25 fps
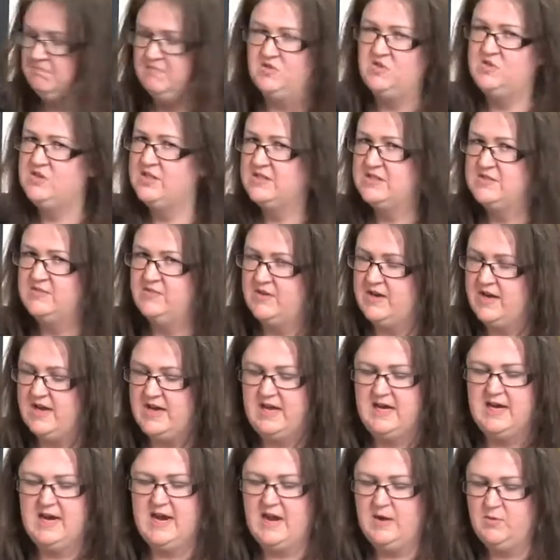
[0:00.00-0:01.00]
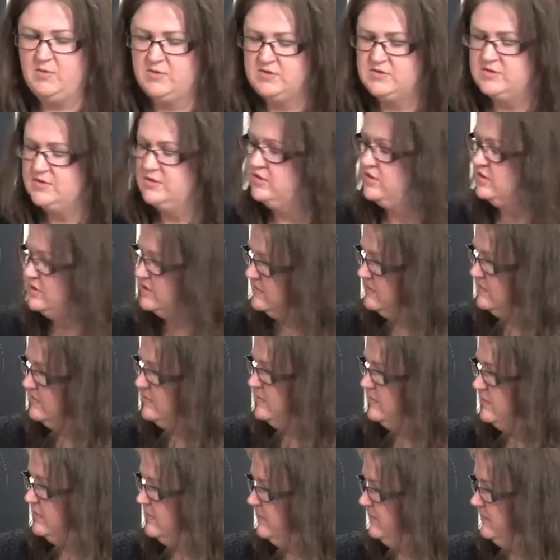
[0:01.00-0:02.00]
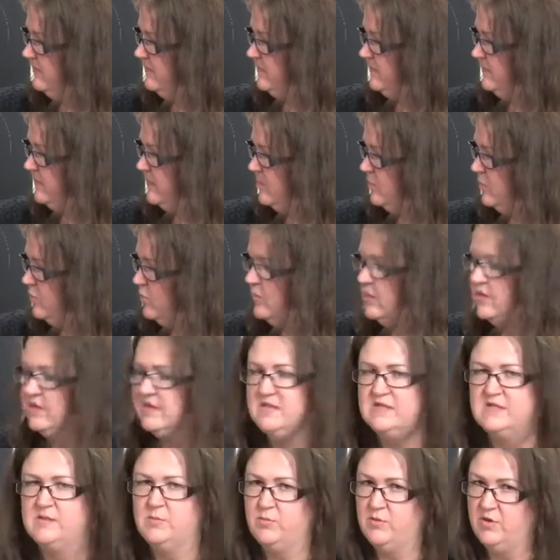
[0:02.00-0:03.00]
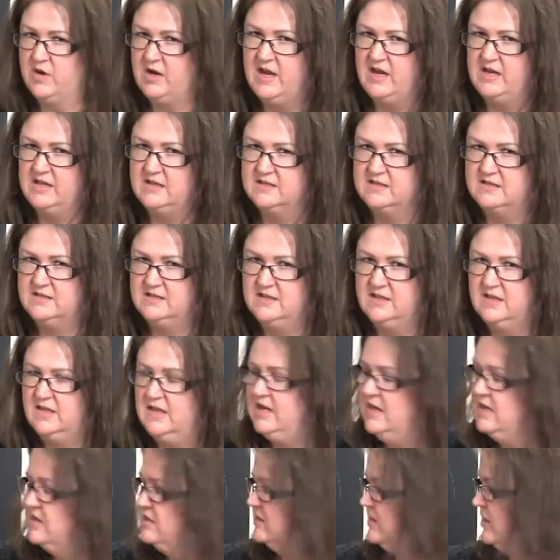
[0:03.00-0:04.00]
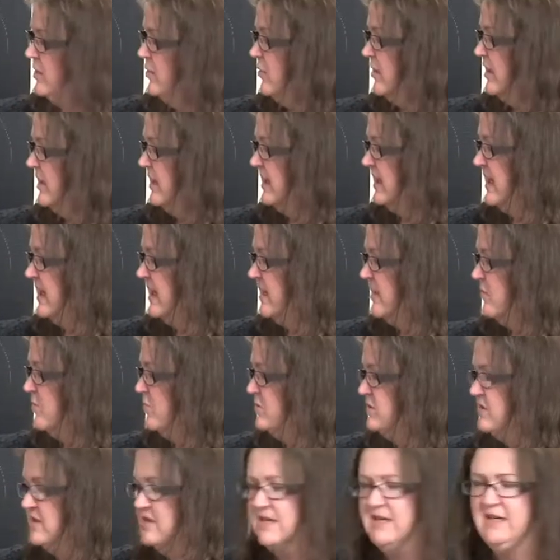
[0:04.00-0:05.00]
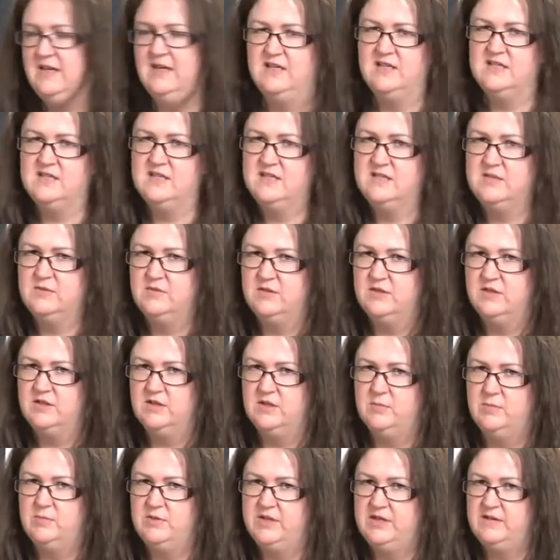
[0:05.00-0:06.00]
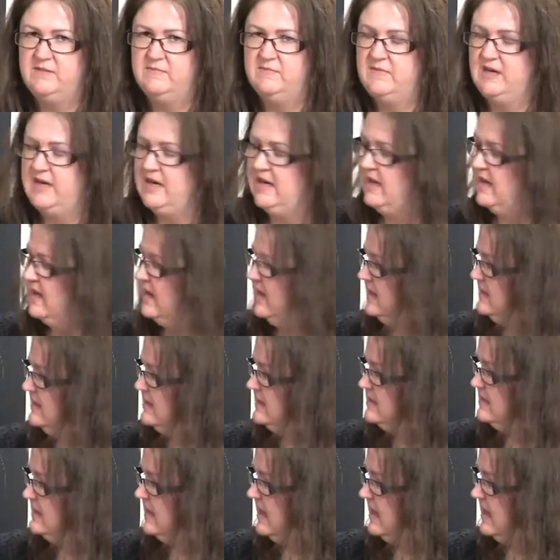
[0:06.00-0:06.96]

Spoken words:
just fine. I was just really surprised. So we're just going to listen to it a little bit, and